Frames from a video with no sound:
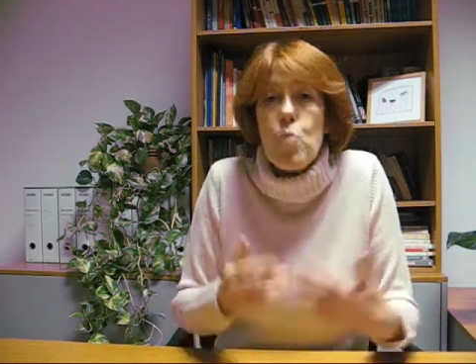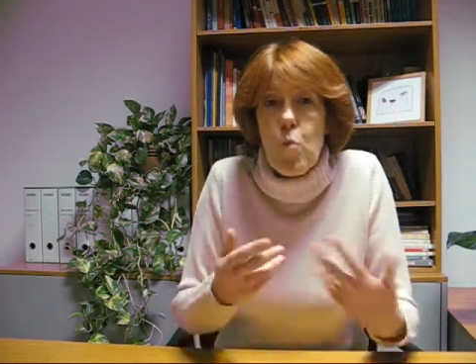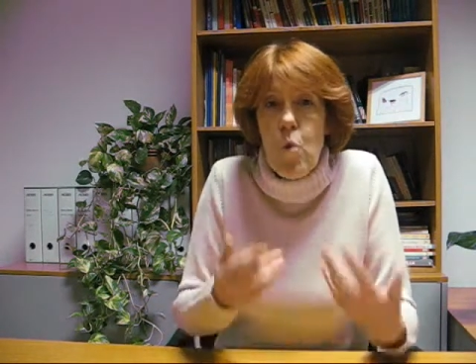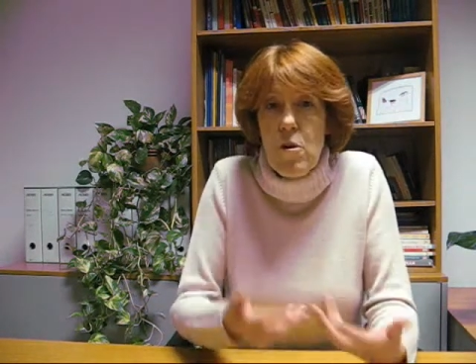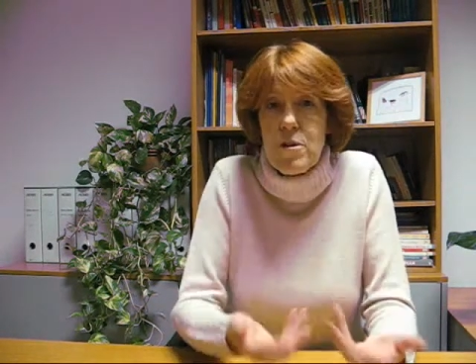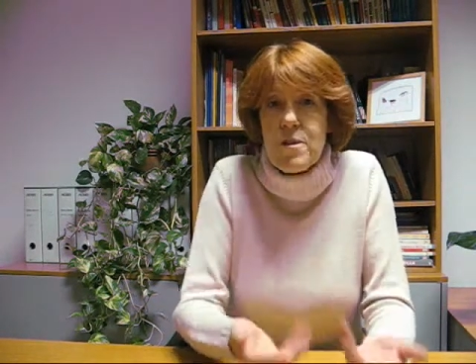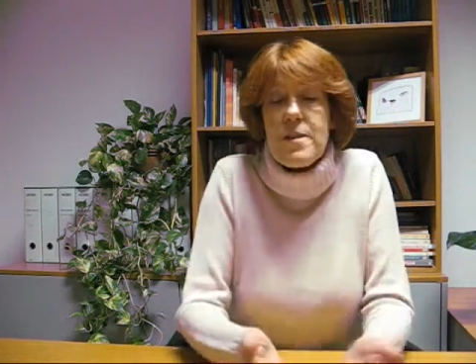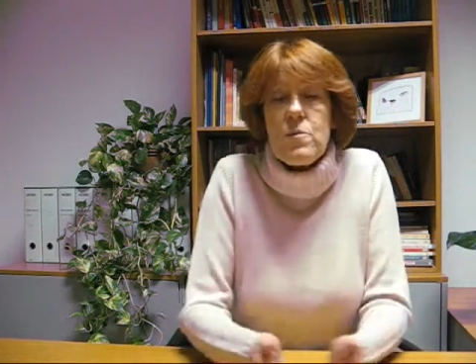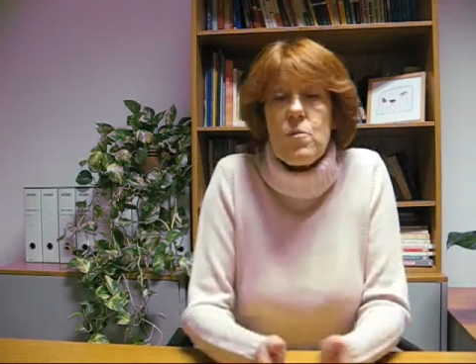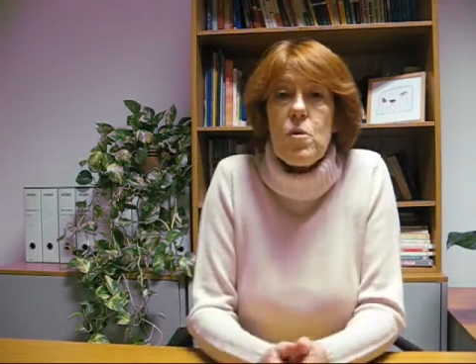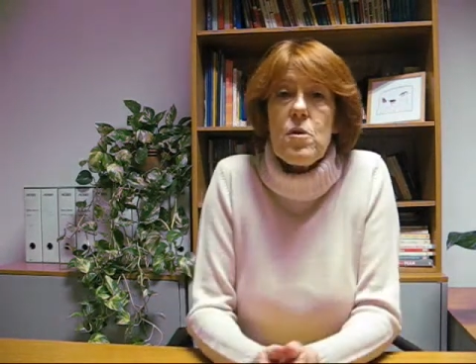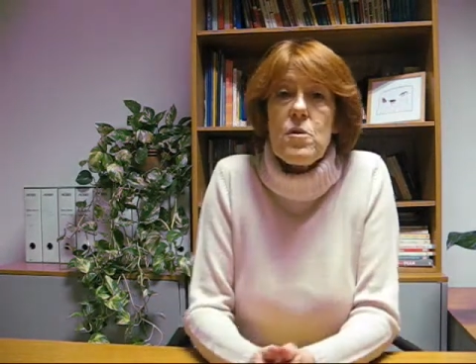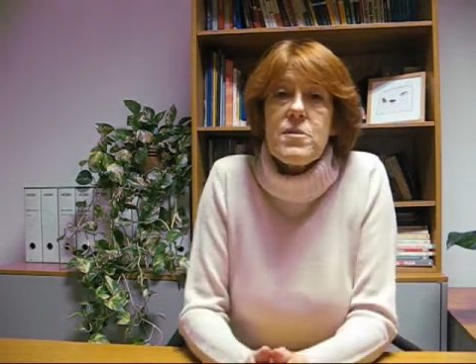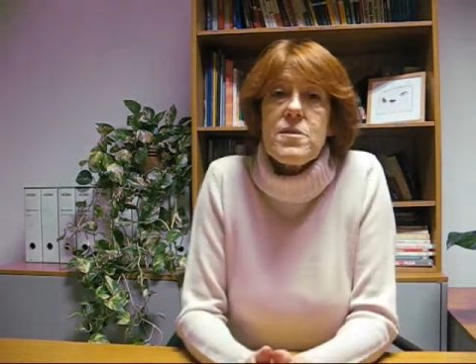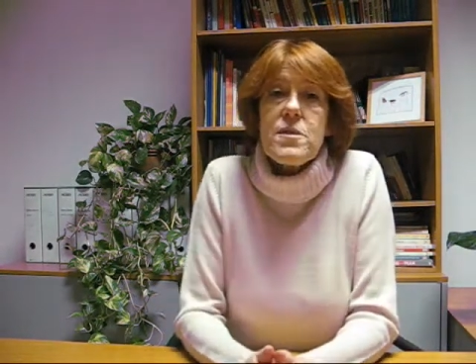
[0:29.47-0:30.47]
what it
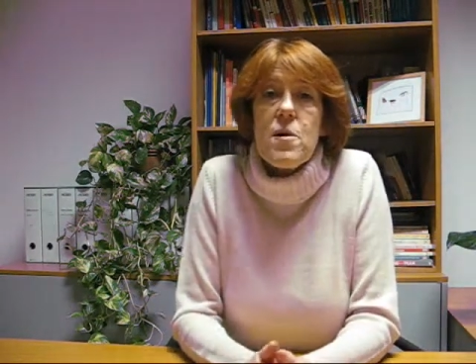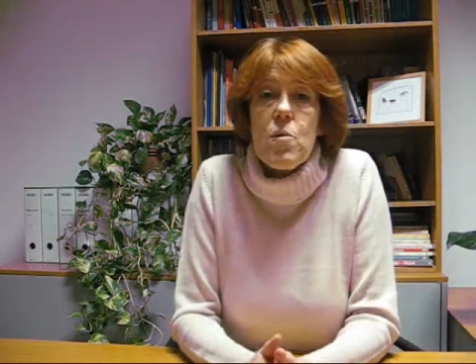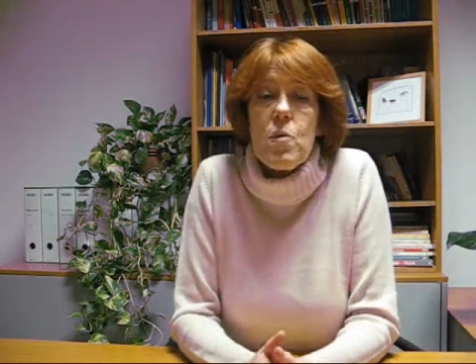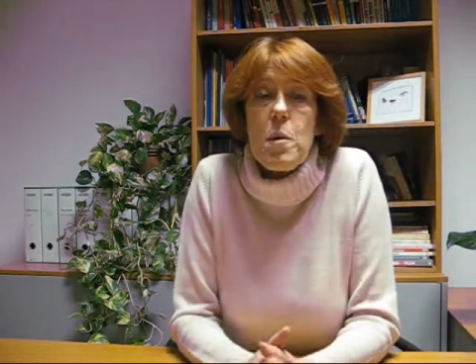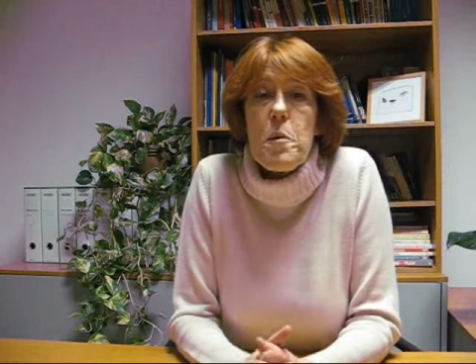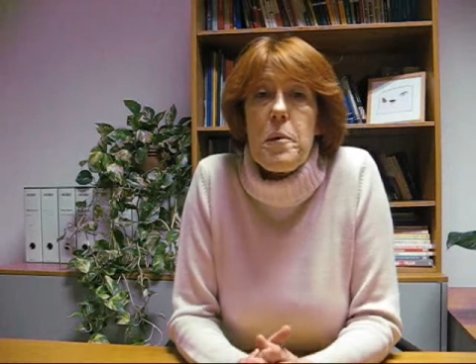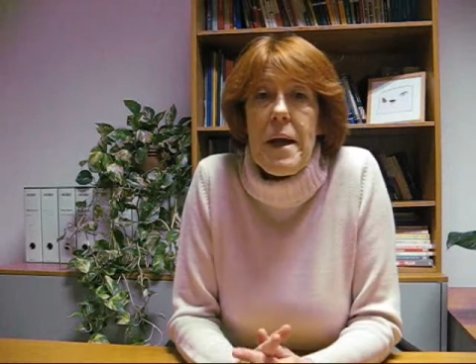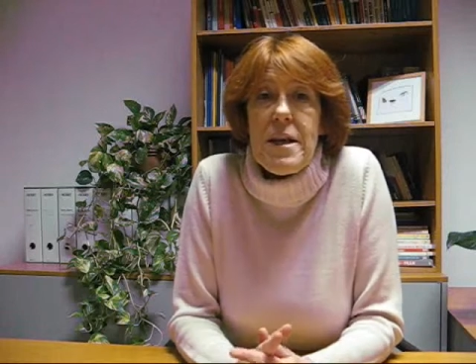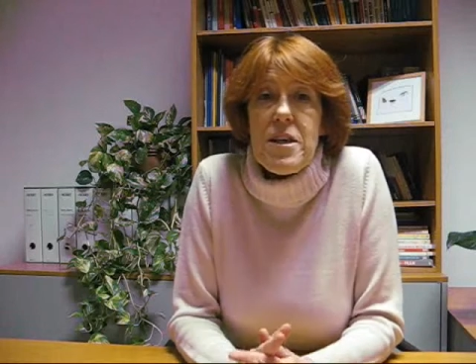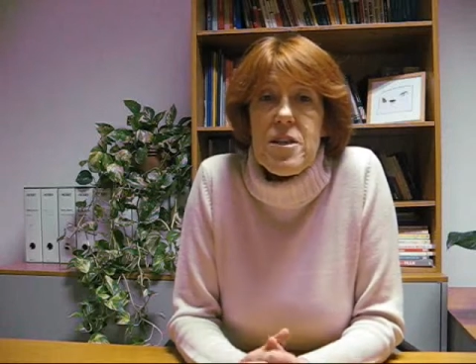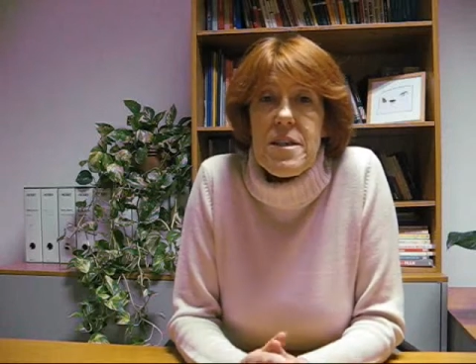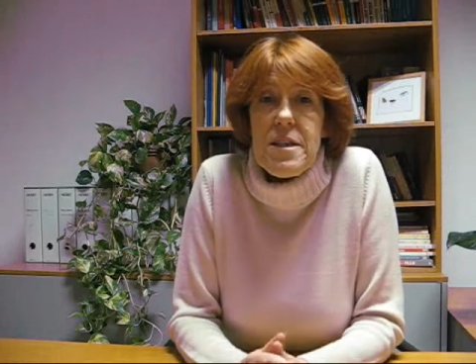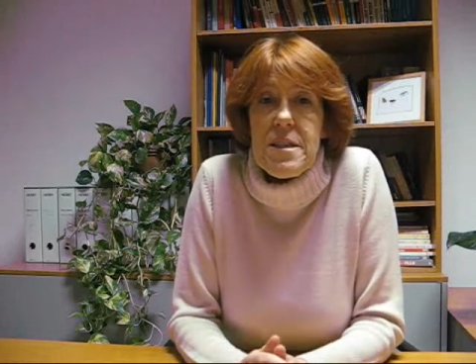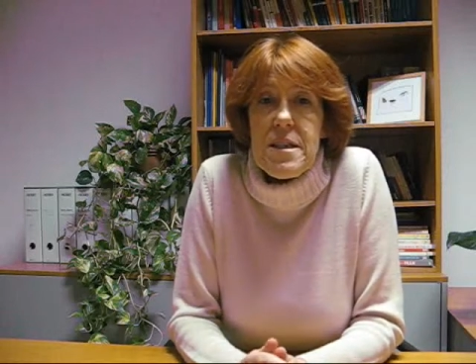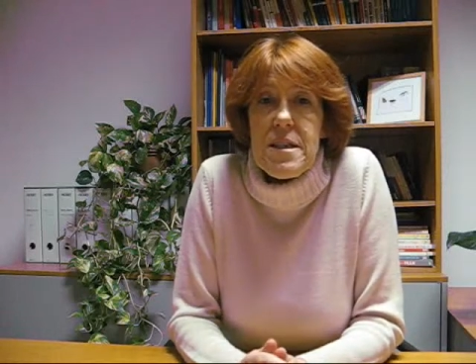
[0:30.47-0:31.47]
was we were
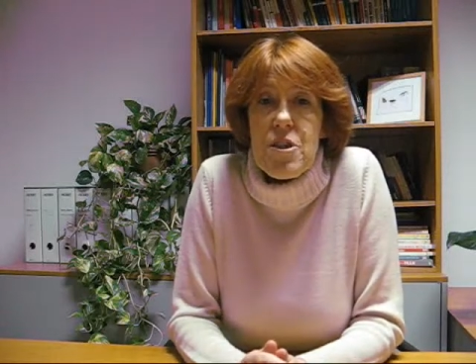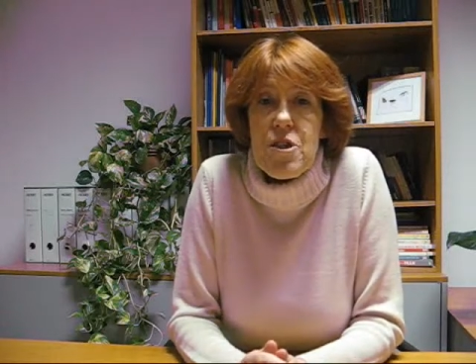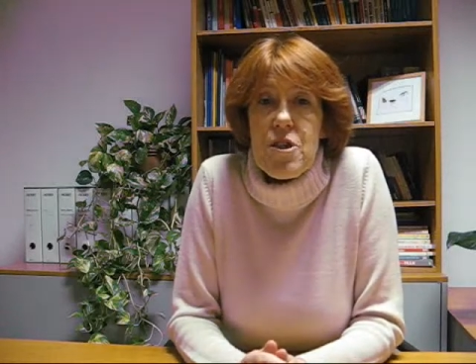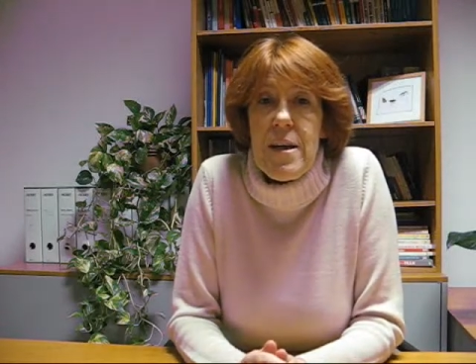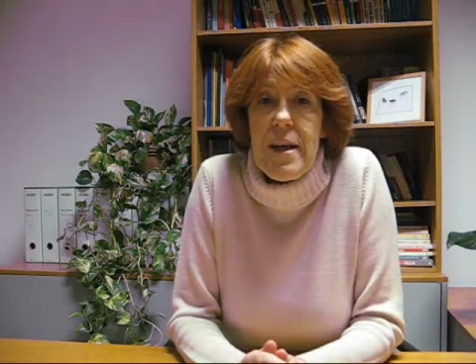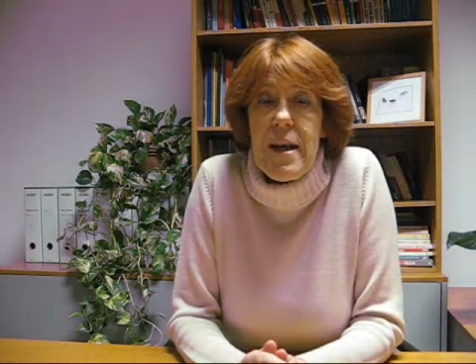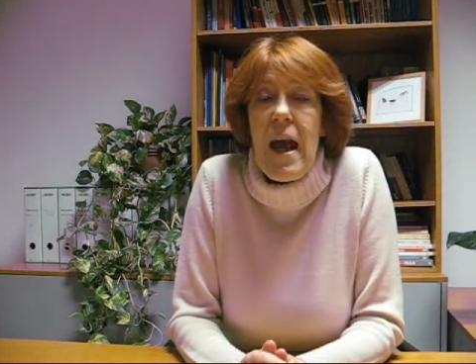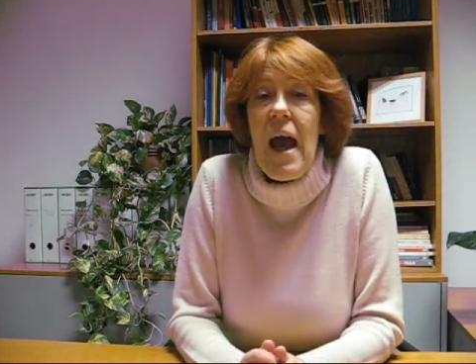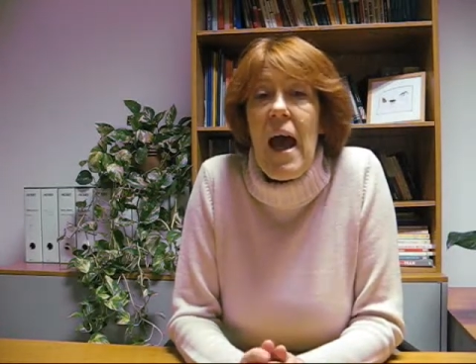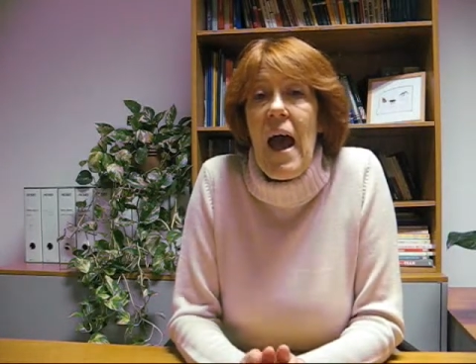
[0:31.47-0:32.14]
actually teaching,